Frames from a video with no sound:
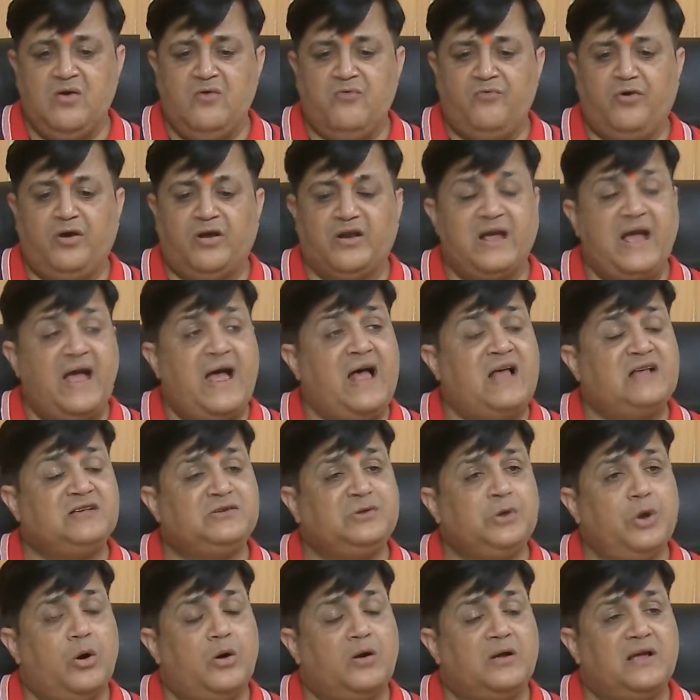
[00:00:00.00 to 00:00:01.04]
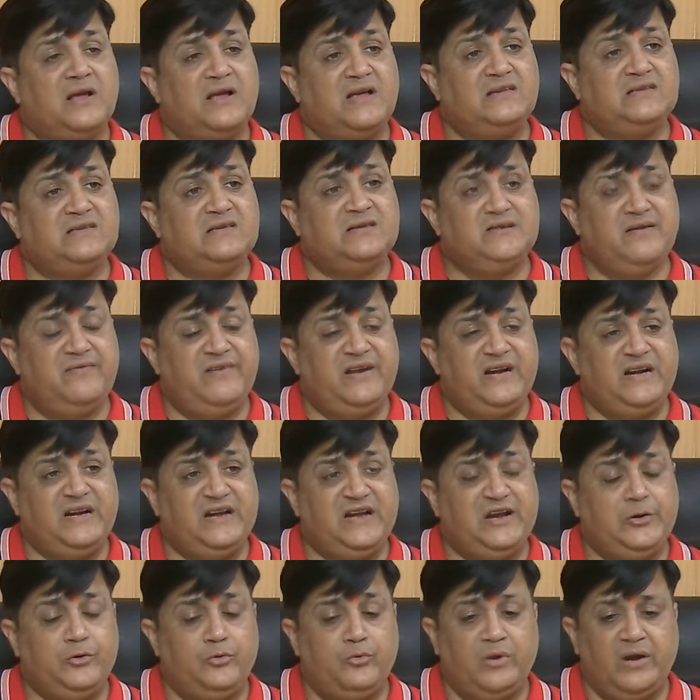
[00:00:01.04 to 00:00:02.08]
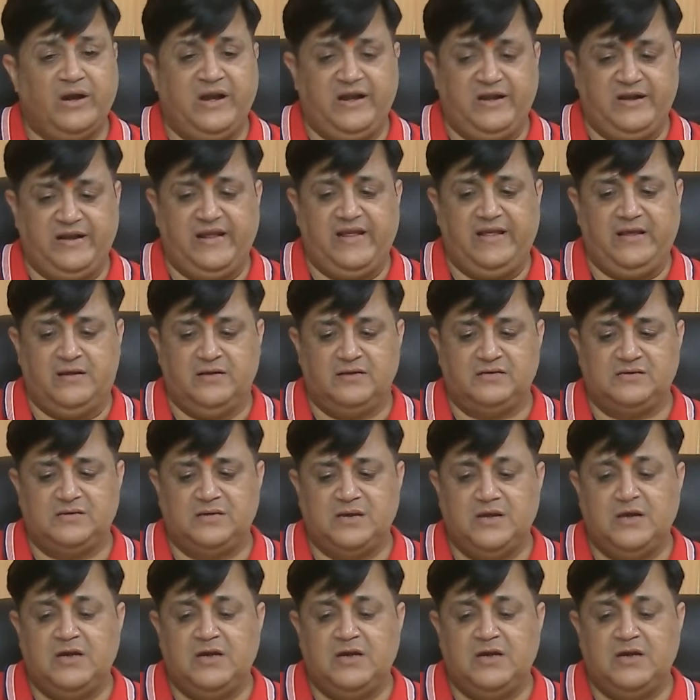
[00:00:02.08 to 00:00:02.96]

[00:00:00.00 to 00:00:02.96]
for as long as 70 to 80 years.